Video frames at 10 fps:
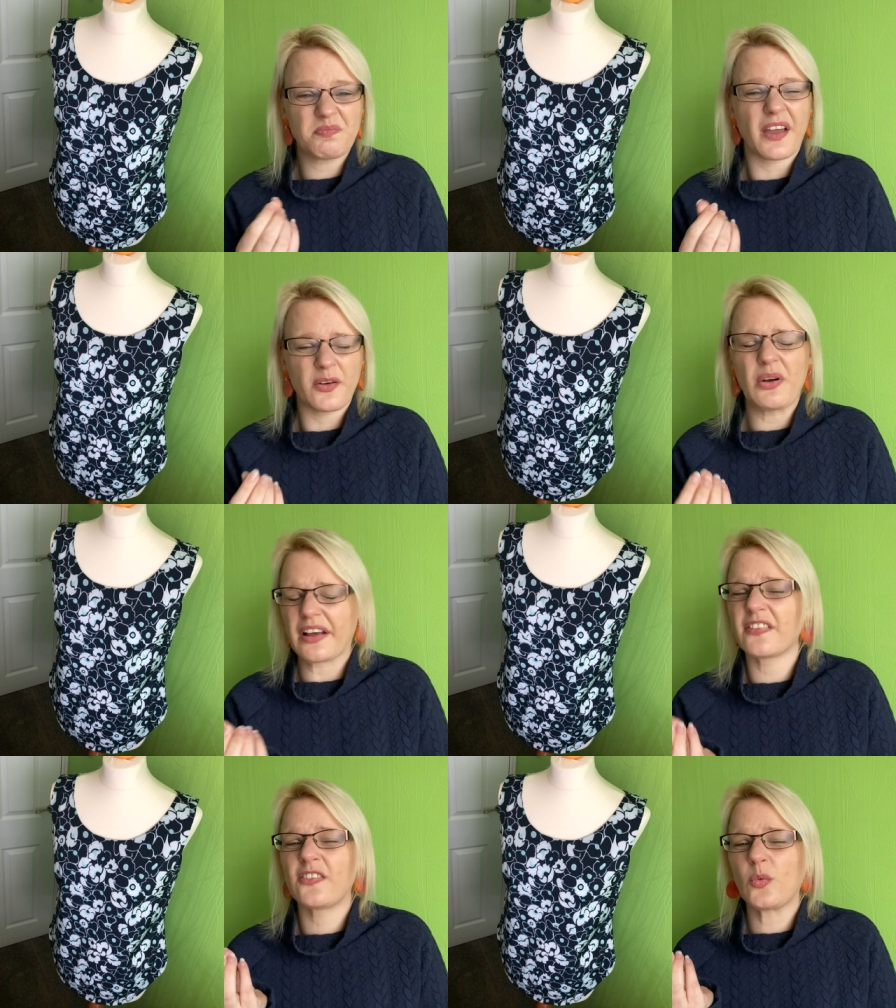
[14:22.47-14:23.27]
I call it
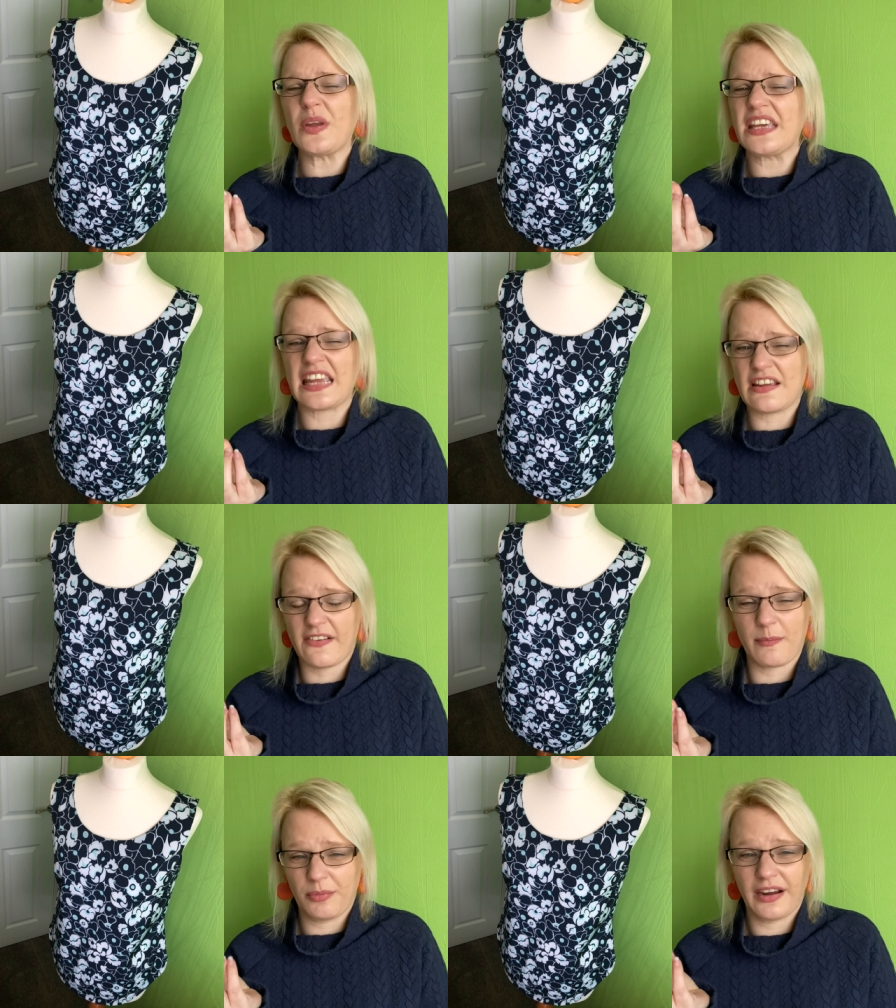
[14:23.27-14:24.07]
like squeaky
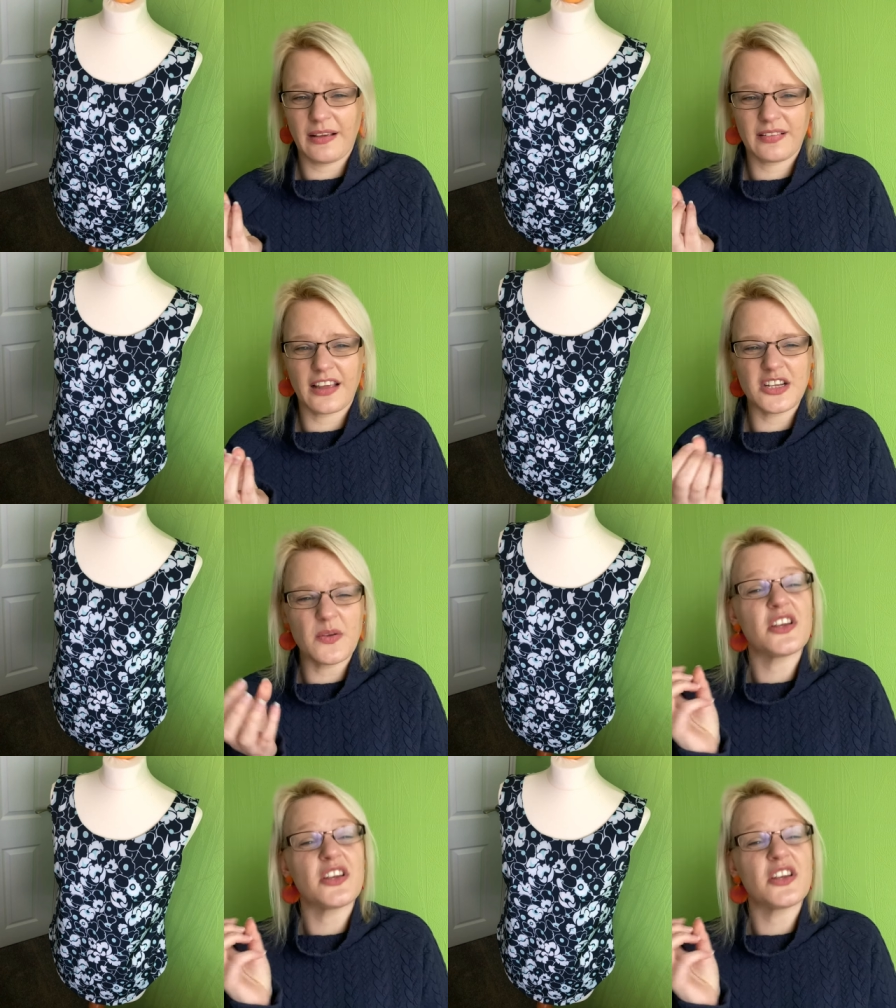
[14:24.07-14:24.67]
fabric. It's like, you know,